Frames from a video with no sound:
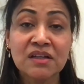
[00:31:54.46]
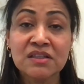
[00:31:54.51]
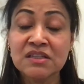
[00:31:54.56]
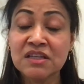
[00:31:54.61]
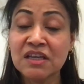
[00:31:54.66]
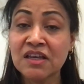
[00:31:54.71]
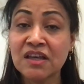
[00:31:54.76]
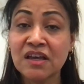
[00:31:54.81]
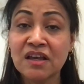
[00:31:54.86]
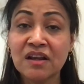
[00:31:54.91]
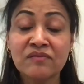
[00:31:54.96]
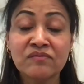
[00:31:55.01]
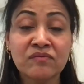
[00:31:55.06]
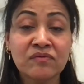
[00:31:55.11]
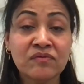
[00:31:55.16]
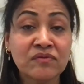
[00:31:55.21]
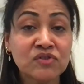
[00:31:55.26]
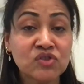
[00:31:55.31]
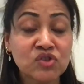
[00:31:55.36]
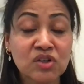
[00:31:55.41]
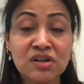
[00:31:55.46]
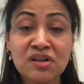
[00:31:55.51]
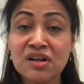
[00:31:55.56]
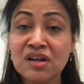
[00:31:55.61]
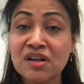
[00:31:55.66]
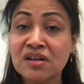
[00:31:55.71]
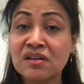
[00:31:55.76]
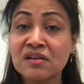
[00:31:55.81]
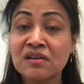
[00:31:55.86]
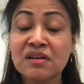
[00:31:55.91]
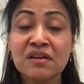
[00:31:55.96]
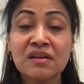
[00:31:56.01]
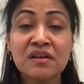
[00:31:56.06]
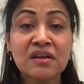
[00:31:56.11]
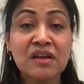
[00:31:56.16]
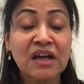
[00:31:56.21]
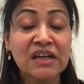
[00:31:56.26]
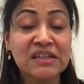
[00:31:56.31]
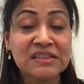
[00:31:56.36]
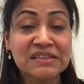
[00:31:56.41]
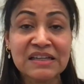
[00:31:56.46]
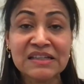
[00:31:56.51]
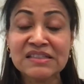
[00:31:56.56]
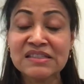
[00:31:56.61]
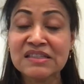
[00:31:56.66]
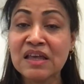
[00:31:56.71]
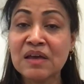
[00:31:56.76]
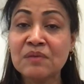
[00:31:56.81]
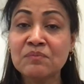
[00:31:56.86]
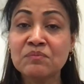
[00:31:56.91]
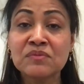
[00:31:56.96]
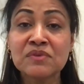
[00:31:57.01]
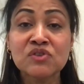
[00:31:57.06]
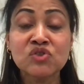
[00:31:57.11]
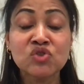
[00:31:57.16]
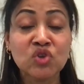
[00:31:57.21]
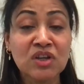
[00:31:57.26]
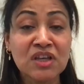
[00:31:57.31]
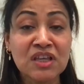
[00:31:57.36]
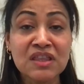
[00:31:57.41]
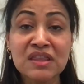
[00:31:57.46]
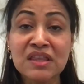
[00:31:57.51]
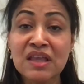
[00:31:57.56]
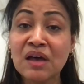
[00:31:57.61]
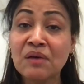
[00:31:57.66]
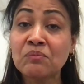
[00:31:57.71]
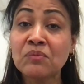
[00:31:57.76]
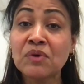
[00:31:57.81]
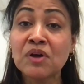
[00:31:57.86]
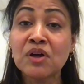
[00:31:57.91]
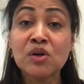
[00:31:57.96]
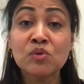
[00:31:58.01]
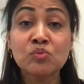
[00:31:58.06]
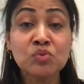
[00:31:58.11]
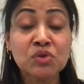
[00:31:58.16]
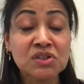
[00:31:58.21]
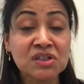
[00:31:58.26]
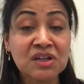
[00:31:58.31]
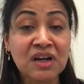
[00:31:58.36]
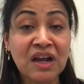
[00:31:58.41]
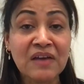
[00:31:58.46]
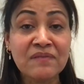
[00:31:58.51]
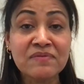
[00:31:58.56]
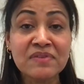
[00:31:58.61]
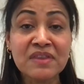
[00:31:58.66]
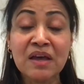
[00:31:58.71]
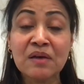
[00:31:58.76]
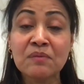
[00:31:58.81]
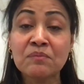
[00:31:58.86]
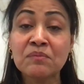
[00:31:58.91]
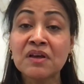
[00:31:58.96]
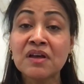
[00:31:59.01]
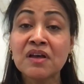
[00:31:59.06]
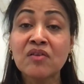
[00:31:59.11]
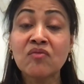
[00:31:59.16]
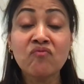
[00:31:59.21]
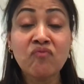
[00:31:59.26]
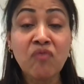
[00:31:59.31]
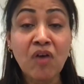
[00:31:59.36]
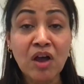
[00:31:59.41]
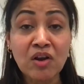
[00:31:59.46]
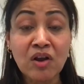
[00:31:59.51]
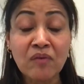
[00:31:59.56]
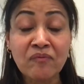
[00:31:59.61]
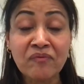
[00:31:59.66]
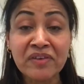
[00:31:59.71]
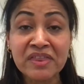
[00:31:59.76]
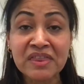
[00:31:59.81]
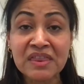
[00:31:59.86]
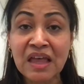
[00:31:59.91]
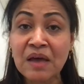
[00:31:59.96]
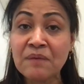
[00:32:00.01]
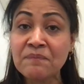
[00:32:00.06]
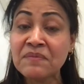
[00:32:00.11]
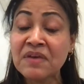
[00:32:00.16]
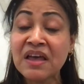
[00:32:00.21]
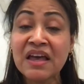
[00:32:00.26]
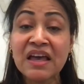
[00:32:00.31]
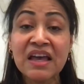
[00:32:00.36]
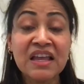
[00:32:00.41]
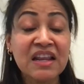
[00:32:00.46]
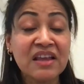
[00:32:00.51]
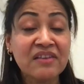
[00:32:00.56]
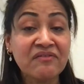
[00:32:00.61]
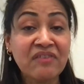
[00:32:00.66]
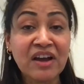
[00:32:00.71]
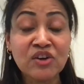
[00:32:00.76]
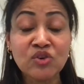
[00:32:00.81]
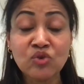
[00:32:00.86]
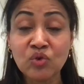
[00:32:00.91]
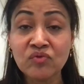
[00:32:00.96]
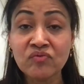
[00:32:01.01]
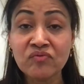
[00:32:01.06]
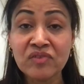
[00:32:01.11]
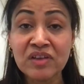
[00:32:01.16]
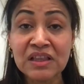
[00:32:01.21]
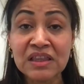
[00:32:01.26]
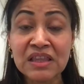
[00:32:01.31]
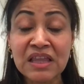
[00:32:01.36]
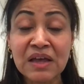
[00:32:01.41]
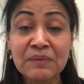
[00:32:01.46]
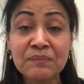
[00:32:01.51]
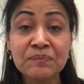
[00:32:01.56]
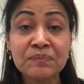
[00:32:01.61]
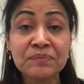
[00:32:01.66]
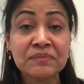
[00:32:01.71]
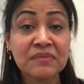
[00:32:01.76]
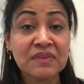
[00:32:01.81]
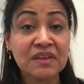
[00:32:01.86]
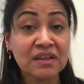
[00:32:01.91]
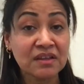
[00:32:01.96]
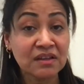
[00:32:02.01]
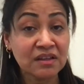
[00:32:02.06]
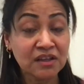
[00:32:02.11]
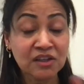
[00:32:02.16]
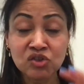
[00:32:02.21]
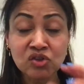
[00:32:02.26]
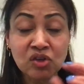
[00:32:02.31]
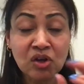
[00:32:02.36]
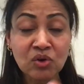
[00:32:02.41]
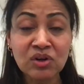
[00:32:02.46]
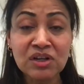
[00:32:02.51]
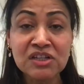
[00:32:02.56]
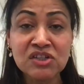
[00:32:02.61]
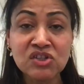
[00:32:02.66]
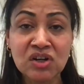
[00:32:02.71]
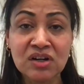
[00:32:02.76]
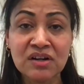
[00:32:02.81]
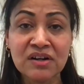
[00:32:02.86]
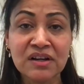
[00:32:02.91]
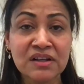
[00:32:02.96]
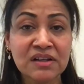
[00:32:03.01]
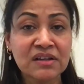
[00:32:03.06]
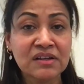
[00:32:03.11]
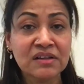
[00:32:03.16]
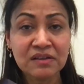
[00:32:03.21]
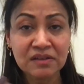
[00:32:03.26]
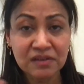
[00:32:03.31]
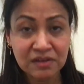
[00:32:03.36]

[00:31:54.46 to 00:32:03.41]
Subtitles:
take care of children, assess them, screen them, prescribe them, follow up with them. And if I don't feel them, it's not only children,